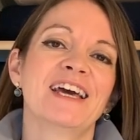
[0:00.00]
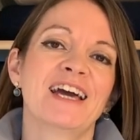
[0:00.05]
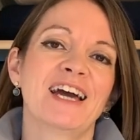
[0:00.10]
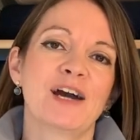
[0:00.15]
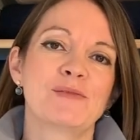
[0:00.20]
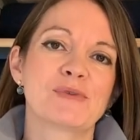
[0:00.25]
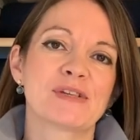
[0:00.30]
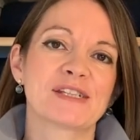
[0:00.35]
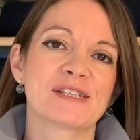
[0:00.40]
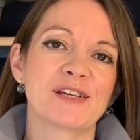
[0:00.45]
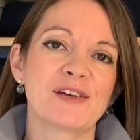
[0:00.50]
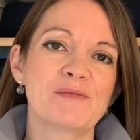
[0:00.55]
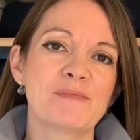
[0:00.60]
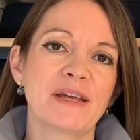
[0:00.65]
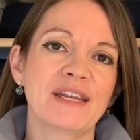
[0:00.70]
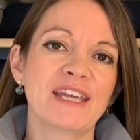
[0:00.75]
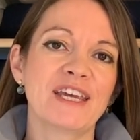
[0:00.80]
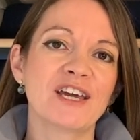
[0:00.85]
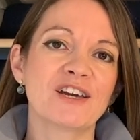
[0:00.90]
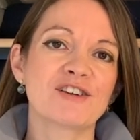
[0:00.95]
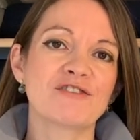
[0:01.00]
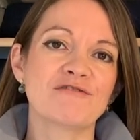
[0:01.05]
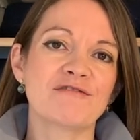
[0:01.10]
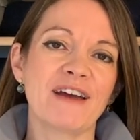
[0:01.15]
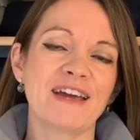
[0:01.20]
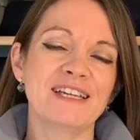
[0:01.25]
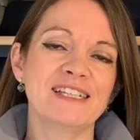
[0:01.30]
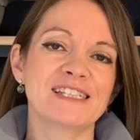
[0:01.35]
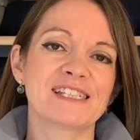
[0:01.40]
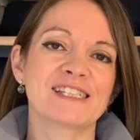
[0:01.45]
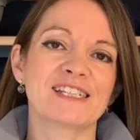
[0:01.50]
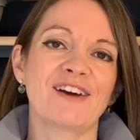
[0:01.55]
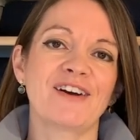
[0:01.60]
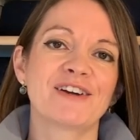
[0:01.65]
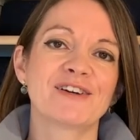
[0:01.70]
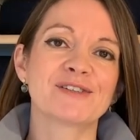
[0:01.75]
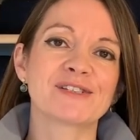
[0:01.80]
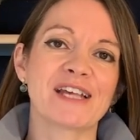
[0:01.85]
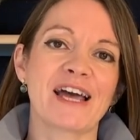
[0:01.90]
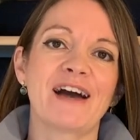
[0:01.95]
And with so many great
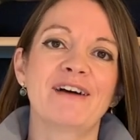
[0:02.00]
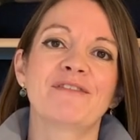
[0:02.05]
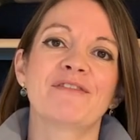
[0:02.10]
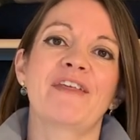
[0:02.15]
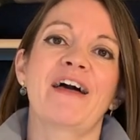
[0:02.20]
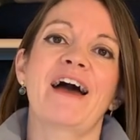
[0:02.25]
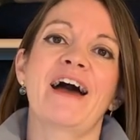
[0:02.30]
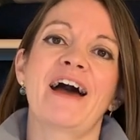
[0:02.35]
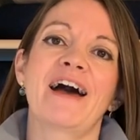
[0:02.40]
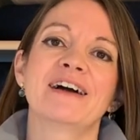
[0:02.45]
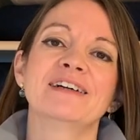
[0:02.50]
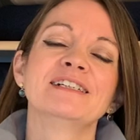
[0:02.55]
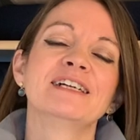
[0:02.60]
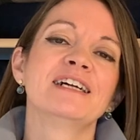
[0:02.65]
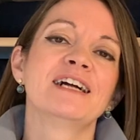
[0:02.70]
styles out there,